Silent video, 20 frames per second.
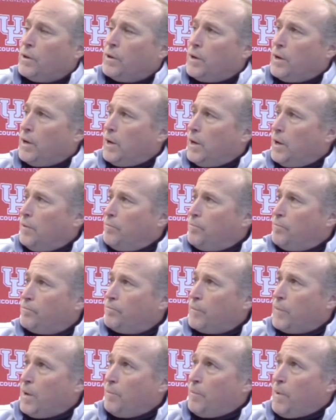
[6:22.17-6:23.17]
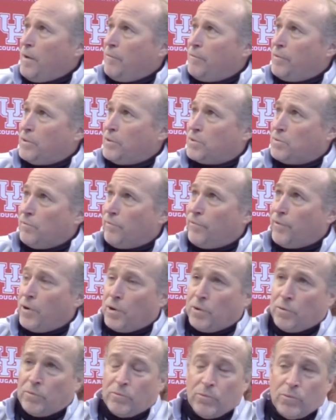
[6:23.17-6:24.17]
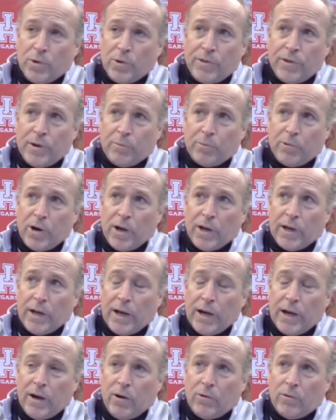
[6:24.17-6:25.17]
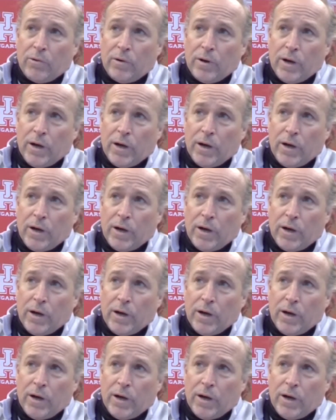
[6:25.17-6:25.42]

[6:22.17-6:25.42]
I'm having some fun with him right now.